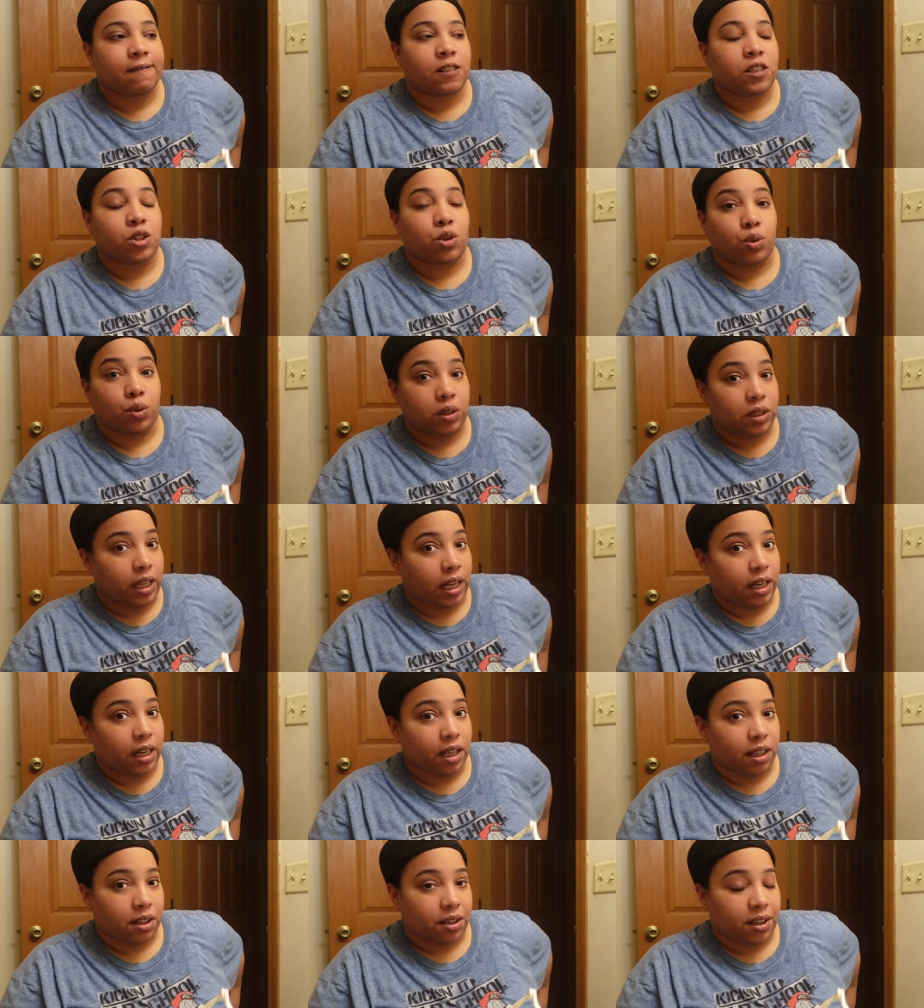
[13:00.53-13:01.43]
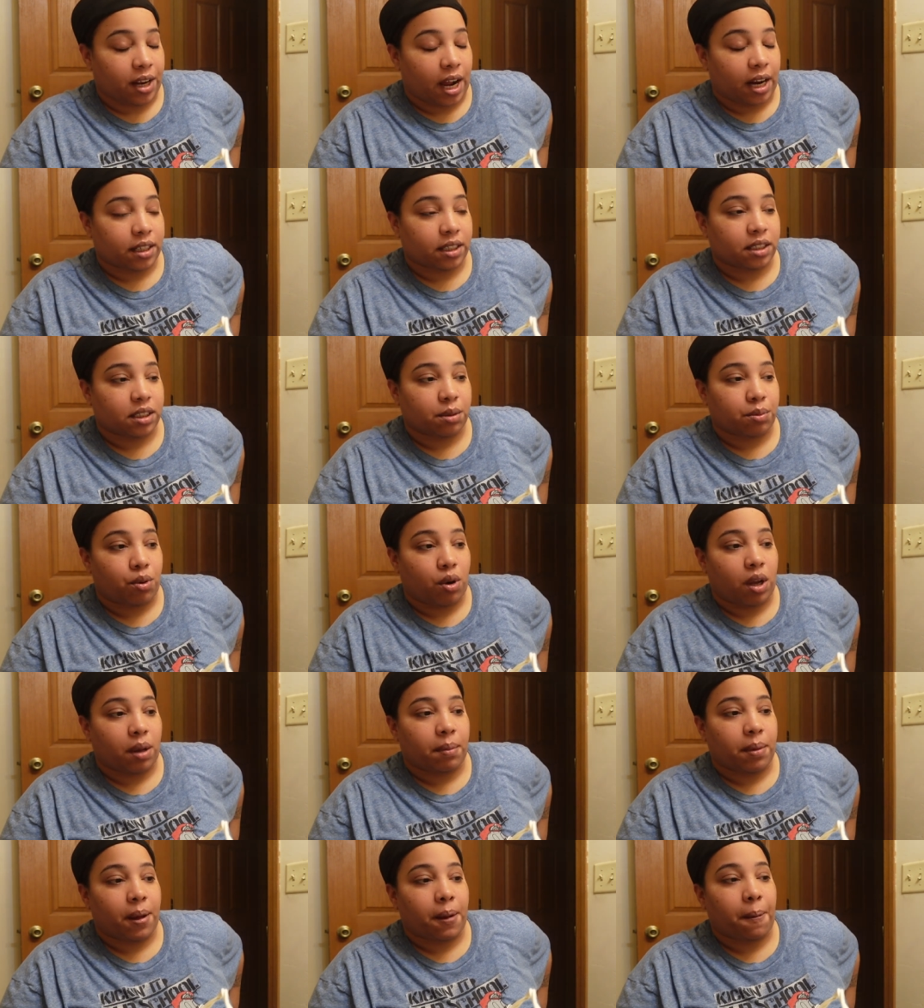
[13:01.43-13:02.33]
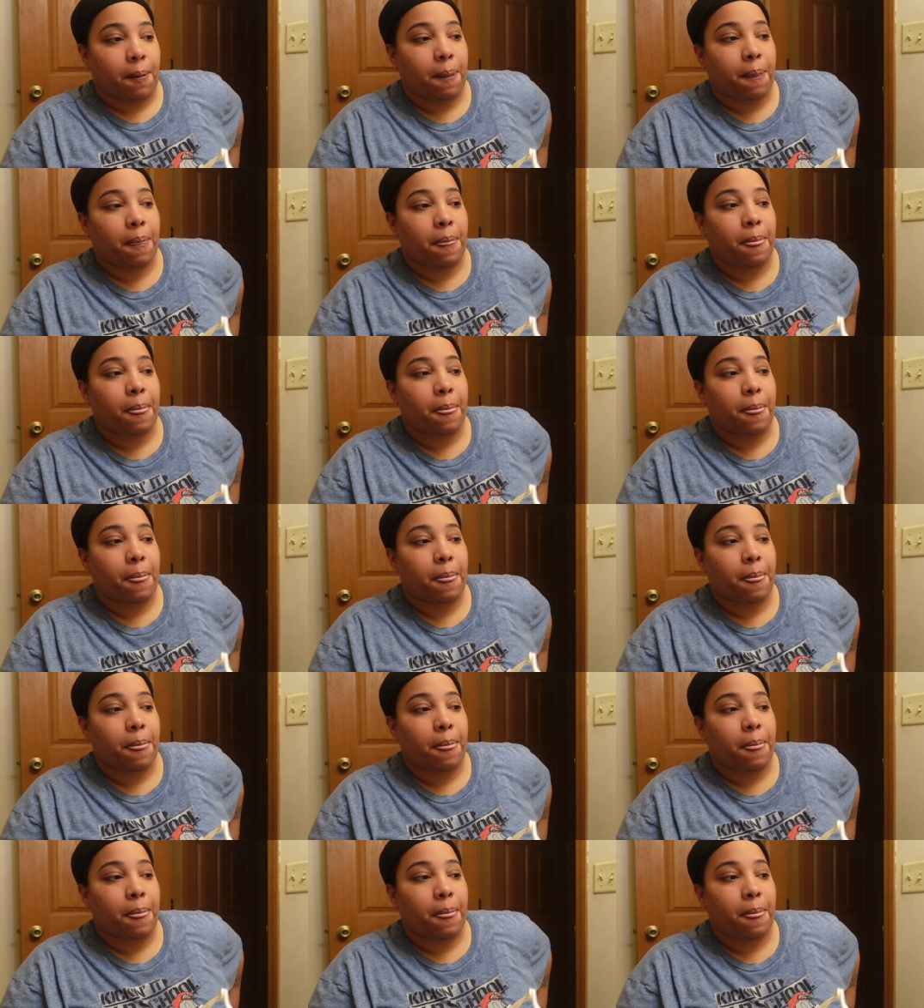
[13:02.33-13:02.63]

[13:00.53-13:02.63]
Tuesday, another doctor's appointment.